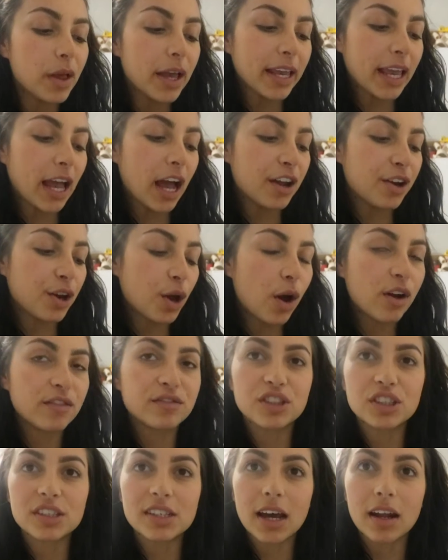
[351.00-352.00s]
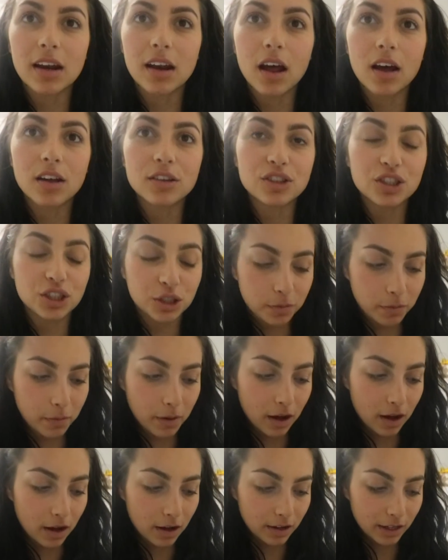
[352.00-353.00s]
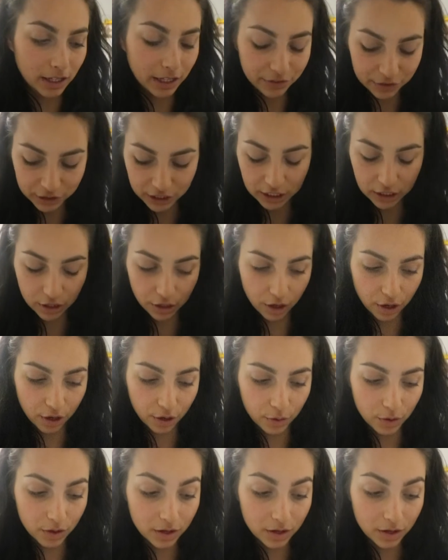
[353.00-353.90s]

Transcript: Okay, now I've just had lunch, but if you didn't know,